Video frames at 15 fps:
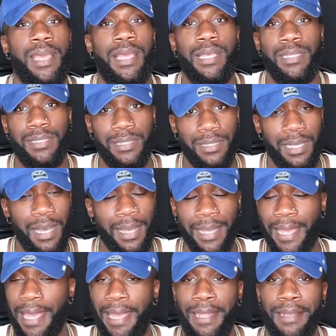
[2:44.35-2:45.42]
It's,
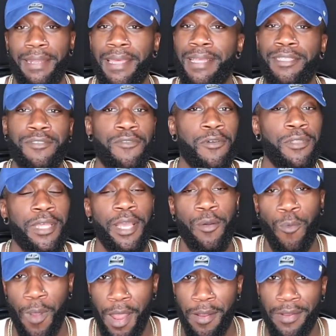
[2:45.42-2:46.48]
again, it's for the
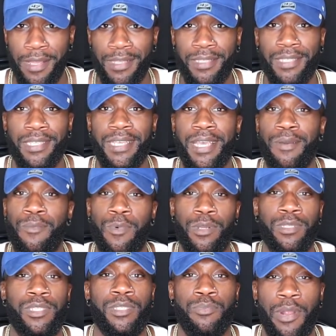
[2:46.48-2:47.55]
awareness, and we're
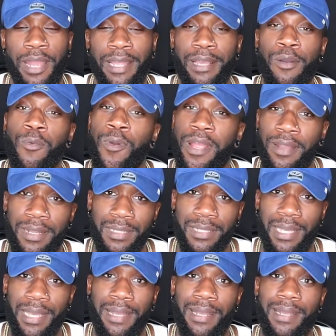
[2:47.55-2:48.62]
spreading awareness
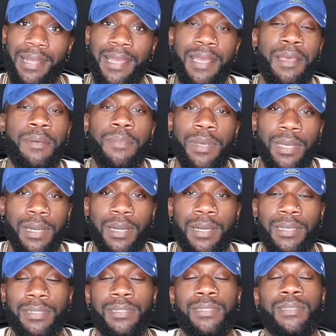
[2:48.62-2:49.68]
here
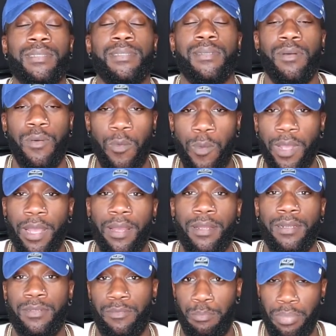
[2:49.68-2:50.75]
because we
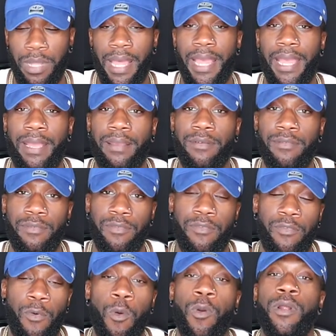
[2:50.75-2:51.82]
are playing
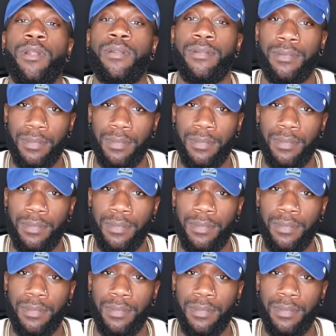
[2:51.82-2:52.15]
for